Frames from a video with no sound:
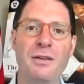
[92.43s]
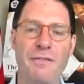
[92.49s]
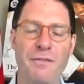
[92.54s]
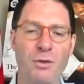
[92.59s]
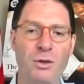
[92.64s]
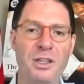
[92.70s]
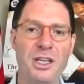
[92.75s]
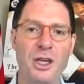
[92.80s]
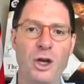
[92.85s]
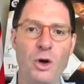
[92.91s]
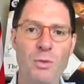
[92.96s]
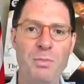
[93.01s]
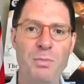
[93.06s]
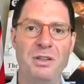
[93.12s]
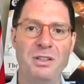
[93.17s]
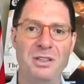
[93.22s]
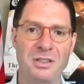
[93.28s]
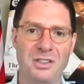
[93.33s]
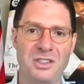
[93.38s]
a fully
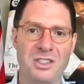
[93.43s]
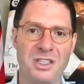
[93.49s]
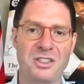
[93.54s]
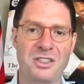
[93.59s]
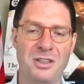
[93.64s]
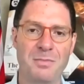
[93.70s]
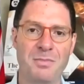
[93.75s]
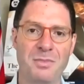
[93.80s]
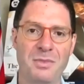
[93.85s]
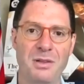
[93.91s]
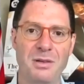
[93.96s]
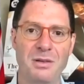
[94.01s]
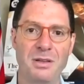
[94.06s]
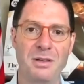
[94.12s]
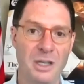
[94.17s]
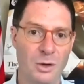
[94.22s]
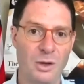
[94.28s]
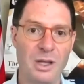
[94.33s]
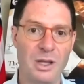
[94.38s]
open system,
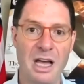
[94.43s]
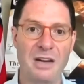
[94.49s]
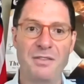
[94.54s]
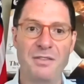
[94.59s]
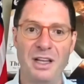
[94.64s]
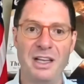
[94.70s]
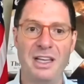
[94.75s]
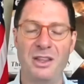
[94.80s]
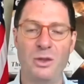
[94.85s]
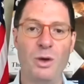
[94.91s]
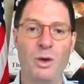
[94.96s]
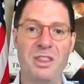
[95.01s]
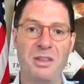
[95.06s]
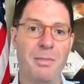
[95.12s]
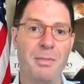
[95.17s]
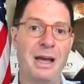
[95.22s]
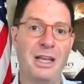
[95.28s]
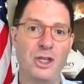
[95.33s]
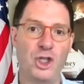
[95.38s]
kind of like in the way
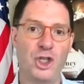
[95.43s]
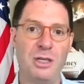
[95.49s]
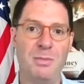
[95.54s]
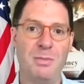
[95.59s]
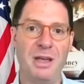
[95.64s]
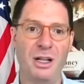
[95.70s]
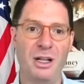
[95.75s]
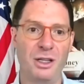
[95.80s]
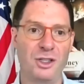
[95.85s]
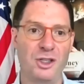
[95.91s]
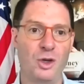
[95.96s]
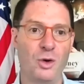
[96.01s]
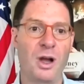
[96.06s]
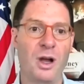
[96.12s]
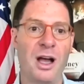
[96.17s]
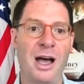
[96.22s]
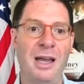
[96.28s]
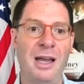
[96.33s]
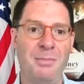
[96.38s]
that my Gmail and
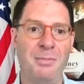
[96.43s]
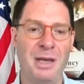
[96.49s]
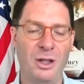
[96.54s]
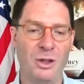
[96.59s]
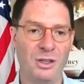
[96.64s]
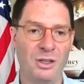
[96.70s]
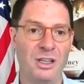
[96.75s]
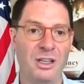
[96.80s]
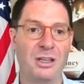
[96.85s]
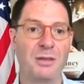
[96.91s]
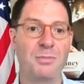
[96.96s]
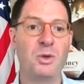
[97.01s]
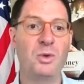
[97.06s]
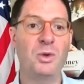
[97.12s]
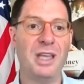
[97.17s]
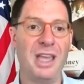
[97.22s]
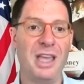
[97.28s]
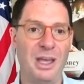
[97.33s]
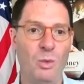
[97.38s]
your Hotmail can
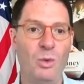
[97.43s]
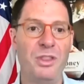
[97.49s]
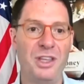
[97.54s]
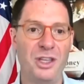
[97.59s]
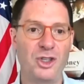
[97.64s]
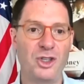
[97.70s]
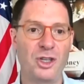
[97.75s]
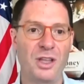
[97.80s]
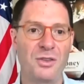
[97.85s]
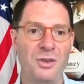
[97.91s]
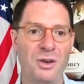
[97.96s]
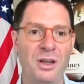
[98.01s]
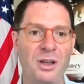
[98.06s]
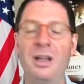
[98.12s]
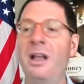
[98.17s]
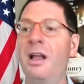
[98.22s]
communicate with each other.